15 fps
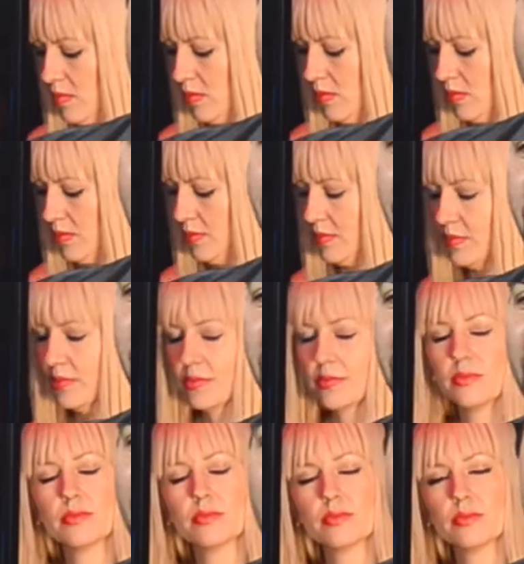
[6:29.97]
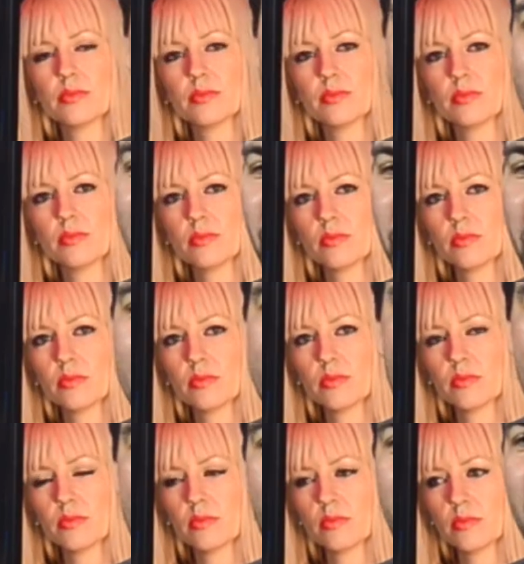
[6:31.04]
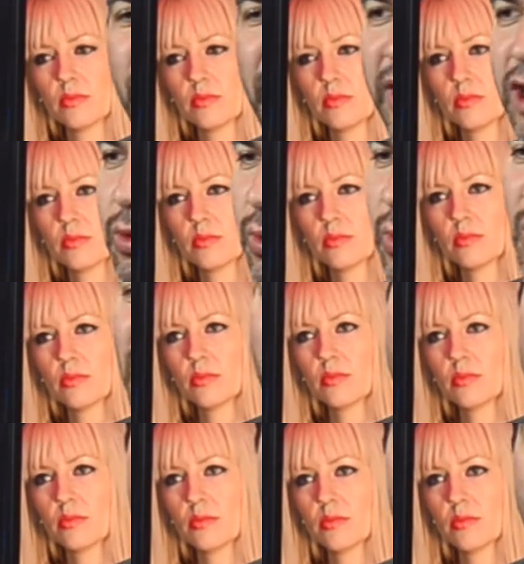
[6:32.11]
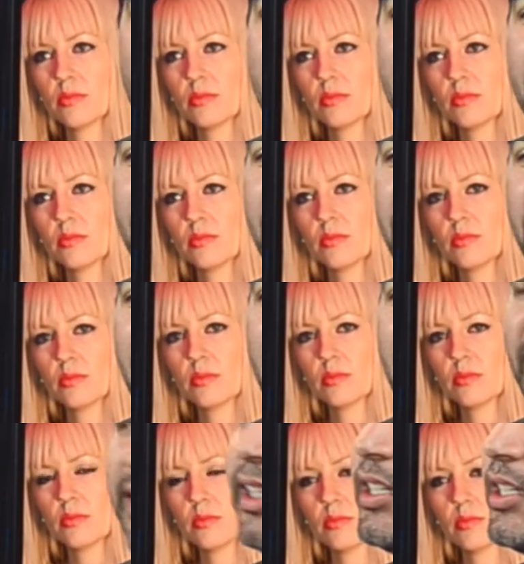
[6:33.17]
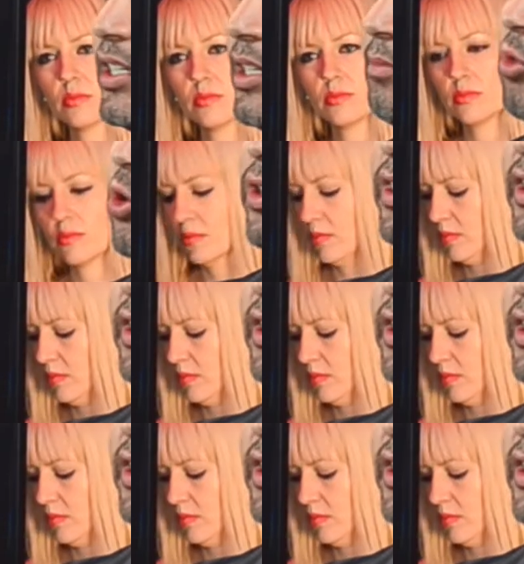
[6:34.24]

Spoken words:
The person shown says nothing.